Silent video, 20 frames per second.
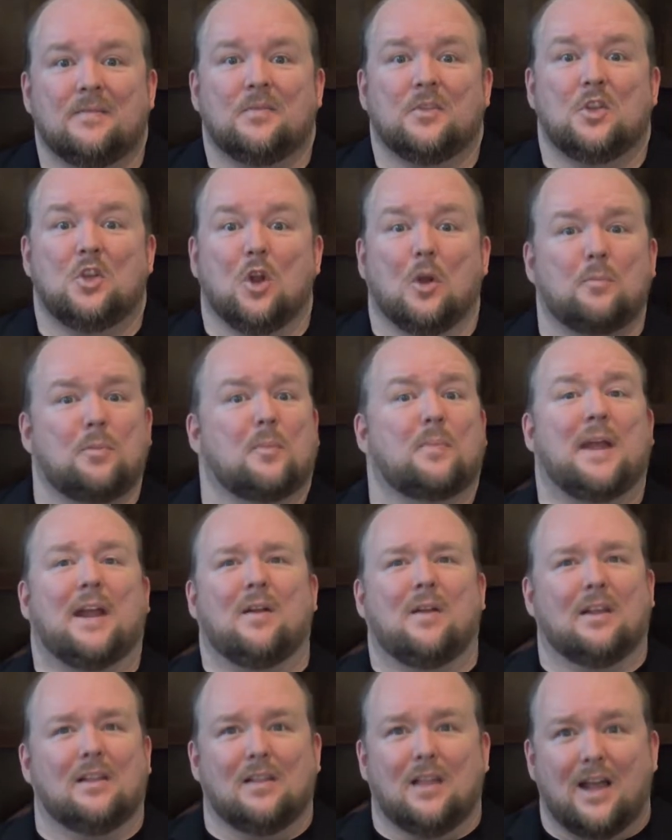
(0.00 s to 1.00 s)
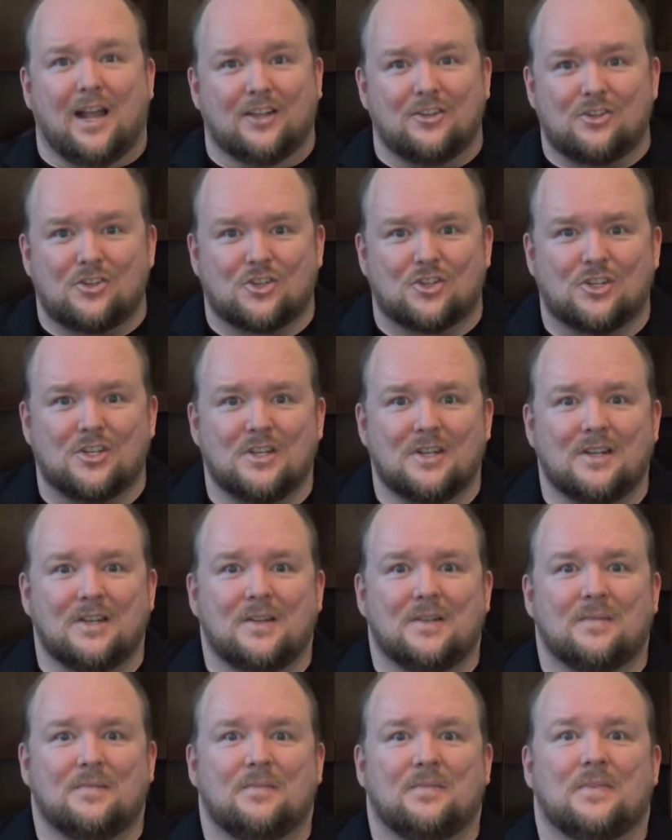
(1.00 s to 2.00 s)
you're preparing lunch.
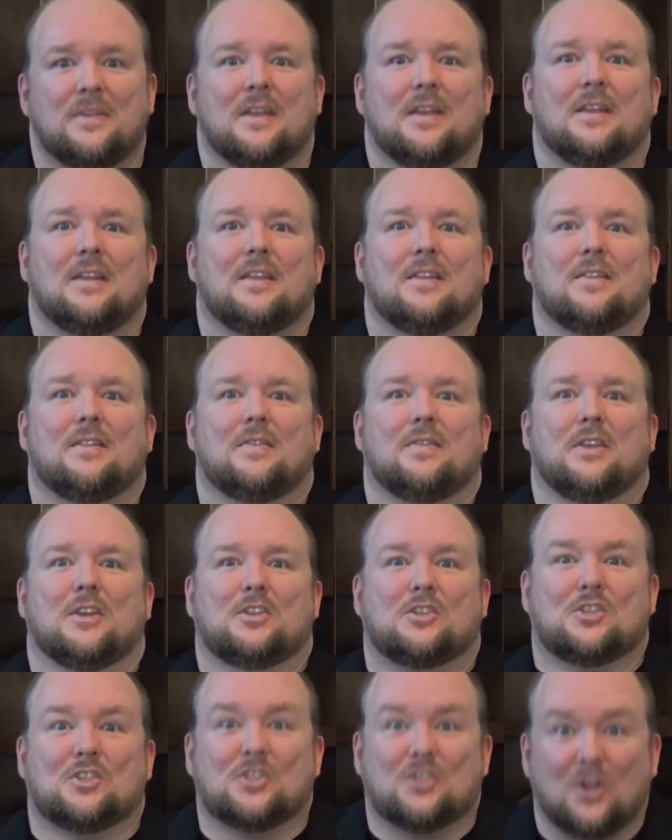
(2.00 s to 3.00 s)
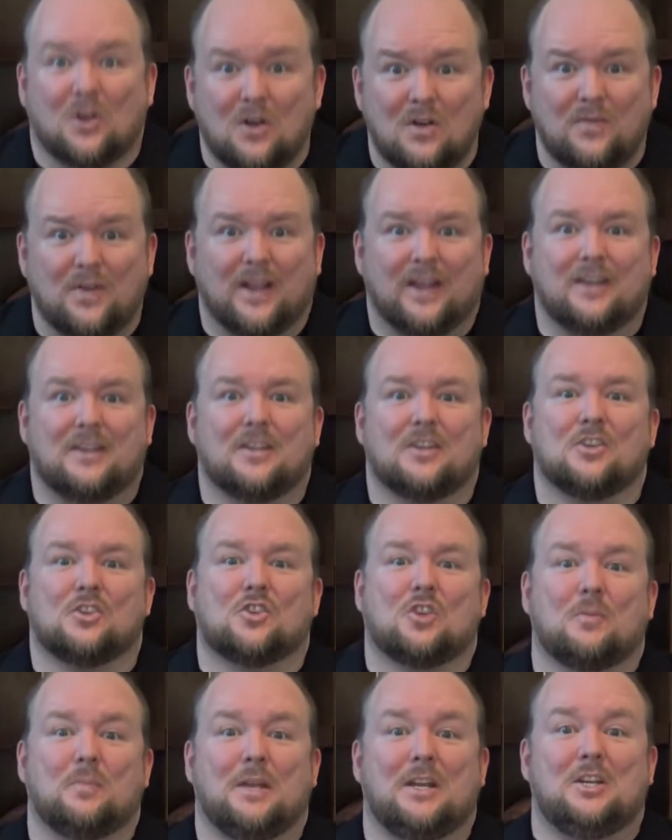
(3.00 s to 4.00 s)
The servant
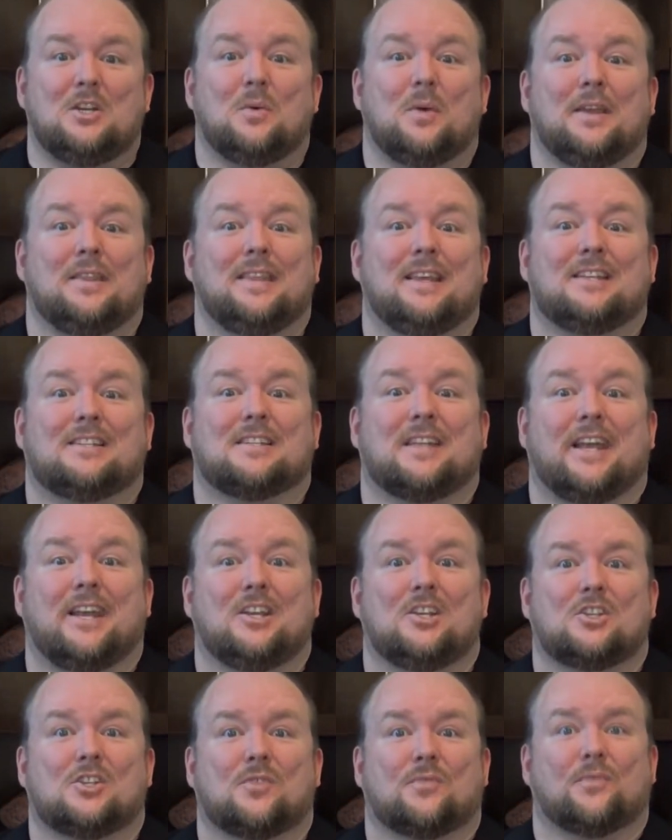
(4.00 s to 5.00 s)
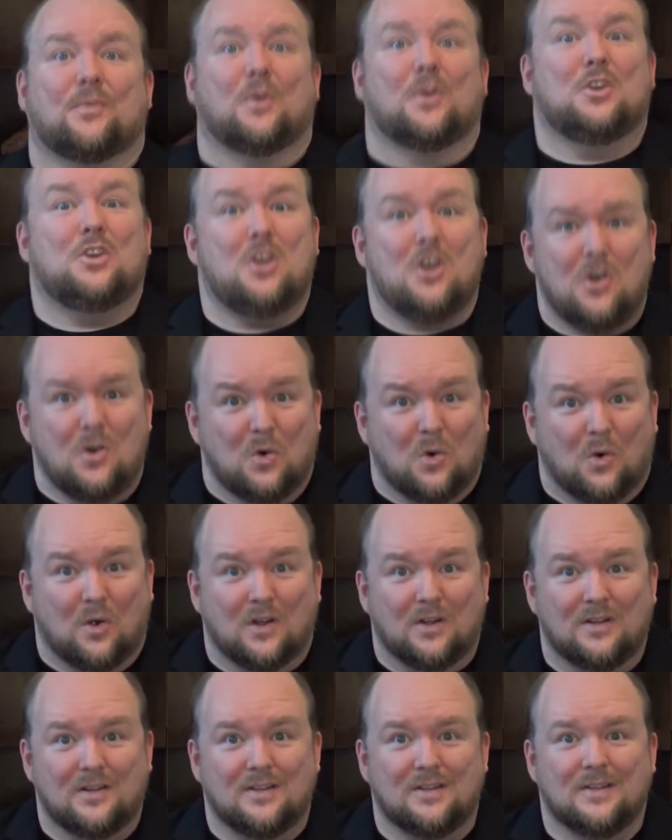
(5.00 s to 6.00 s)
should be doing these things for you.
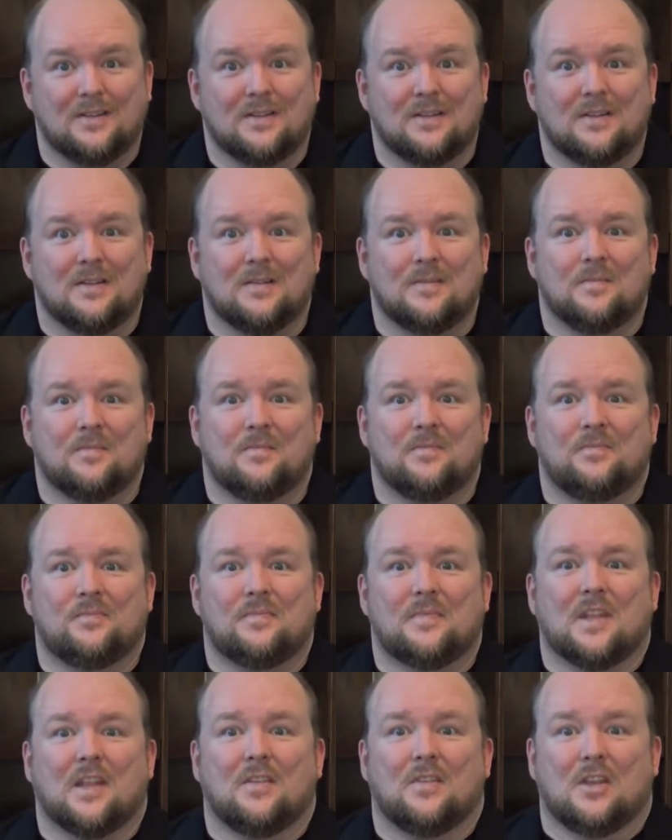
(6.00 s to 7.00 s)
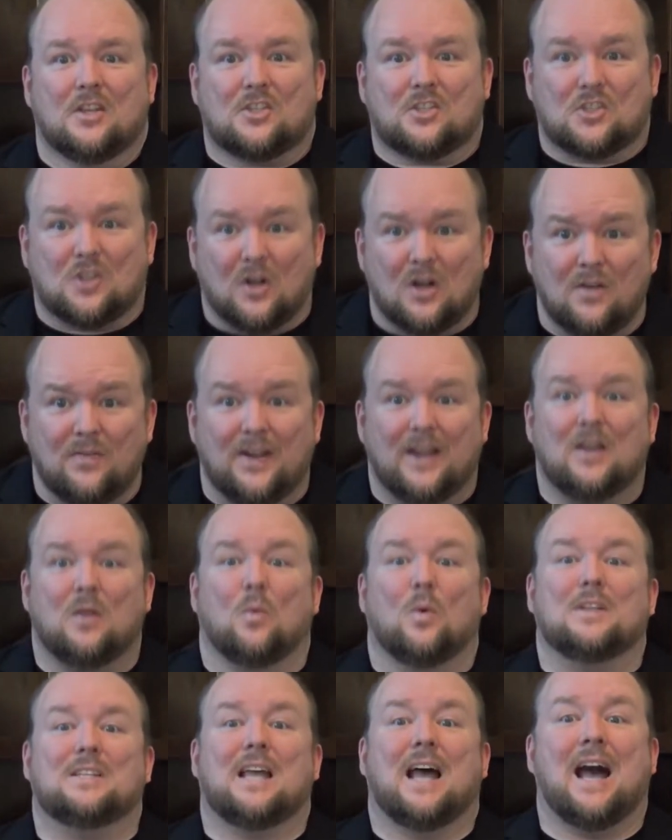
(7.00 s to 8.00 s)
The servant
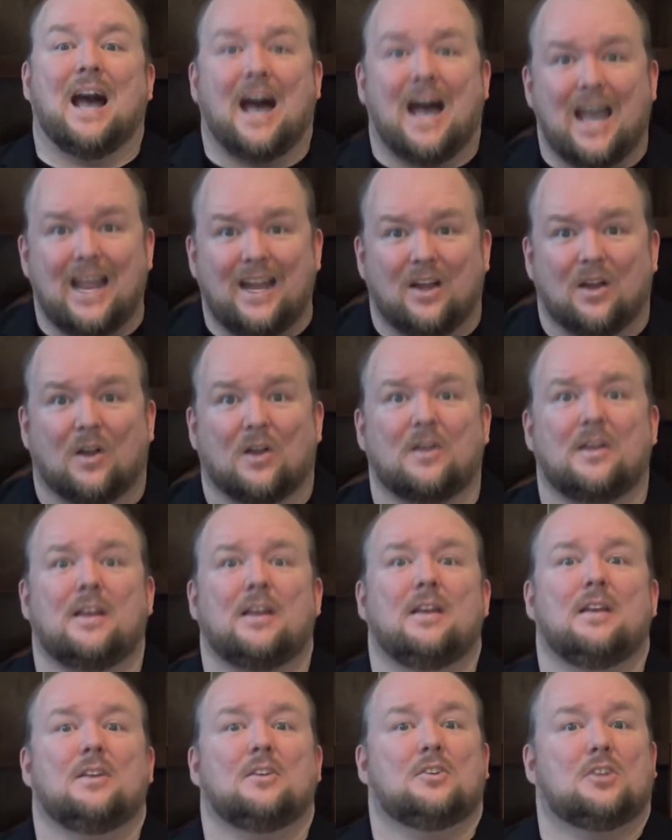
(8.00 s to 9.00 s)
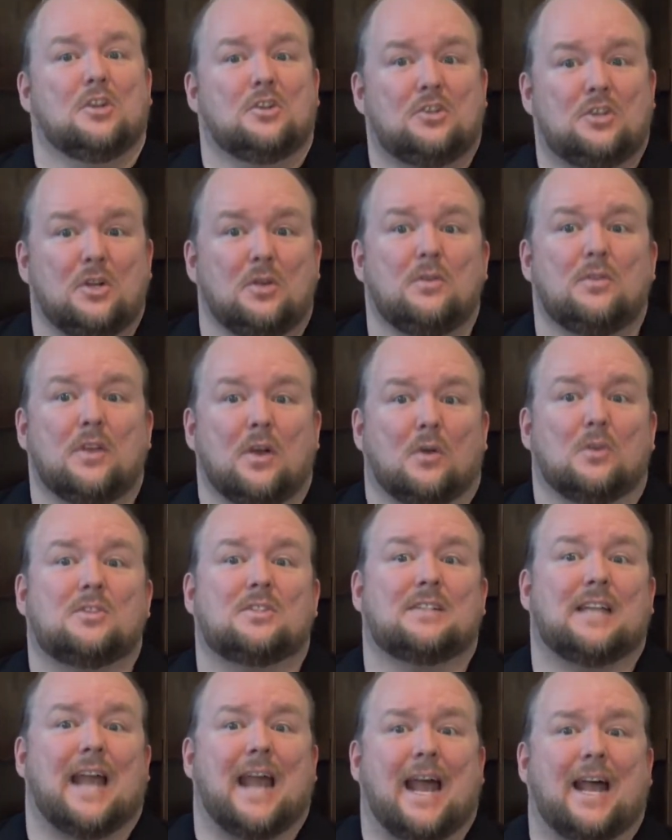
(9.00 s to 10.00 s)
was hired to do those
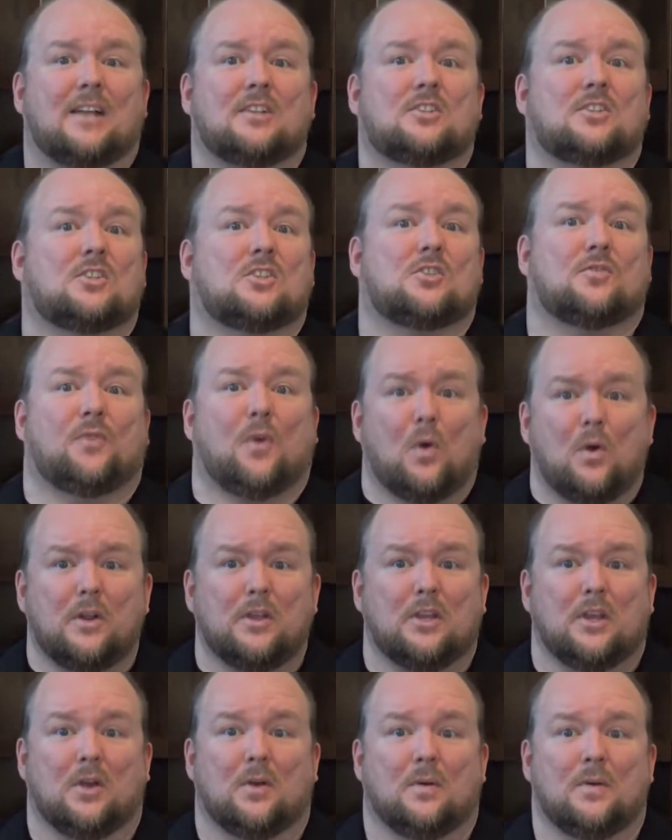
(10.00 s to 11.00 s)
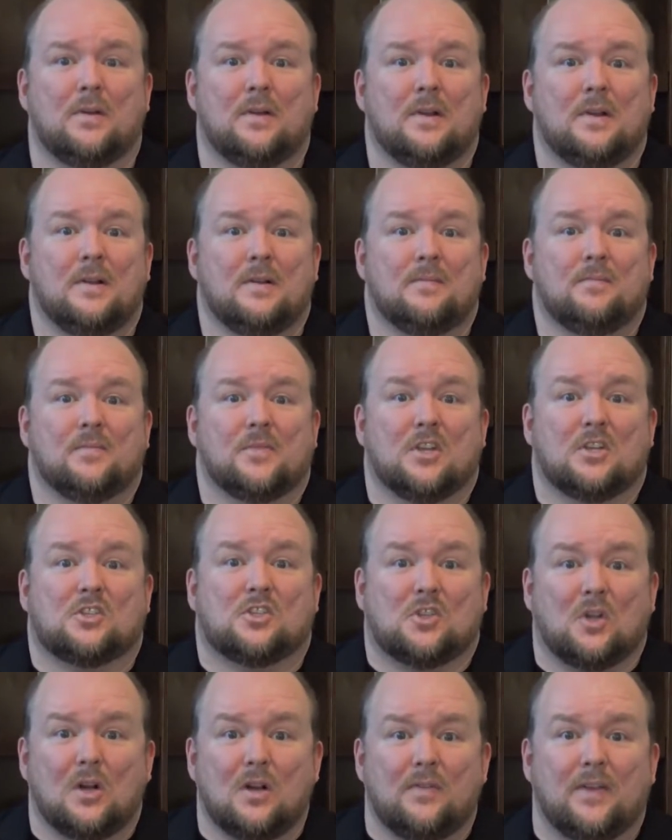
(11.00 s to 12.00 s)
tasks for you. The
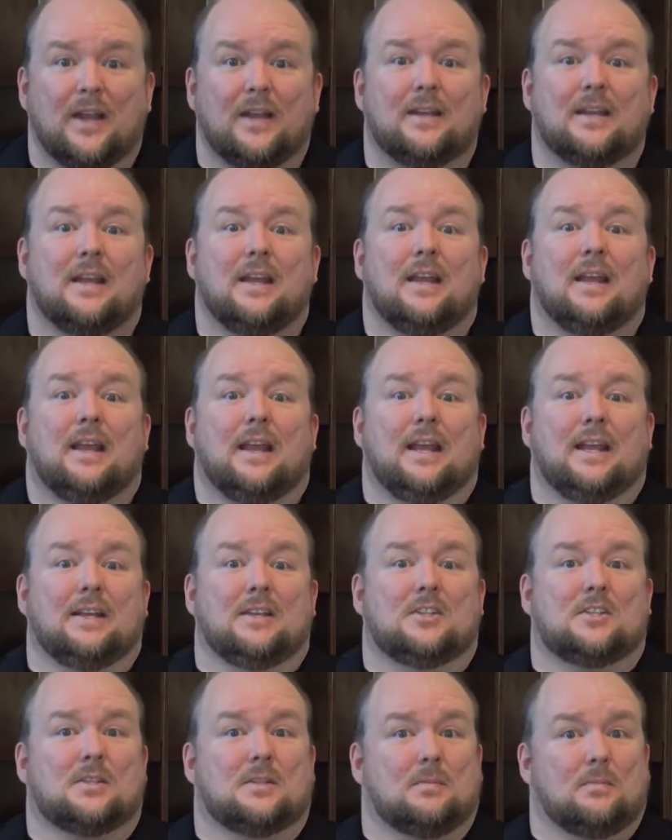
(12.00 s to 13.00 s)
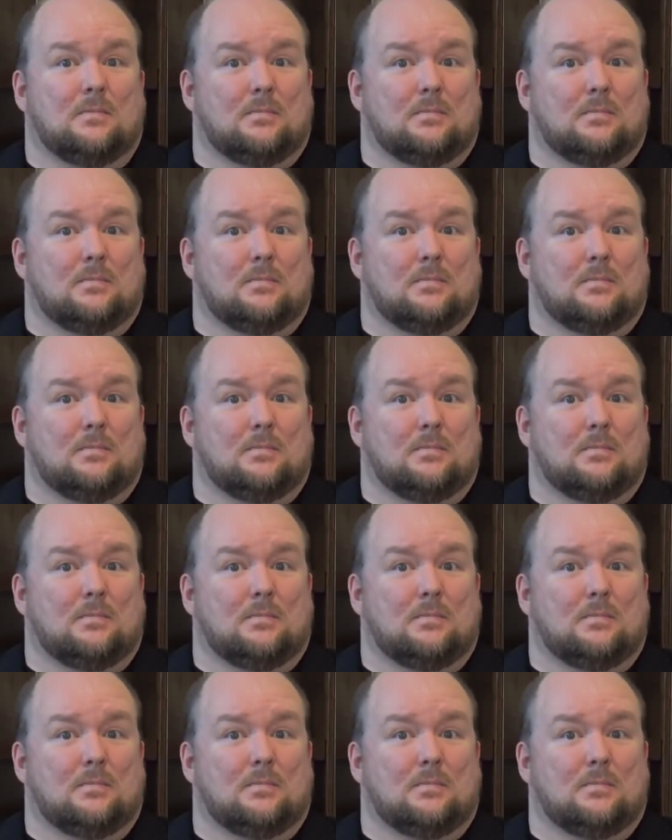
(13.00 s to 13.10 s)
servant is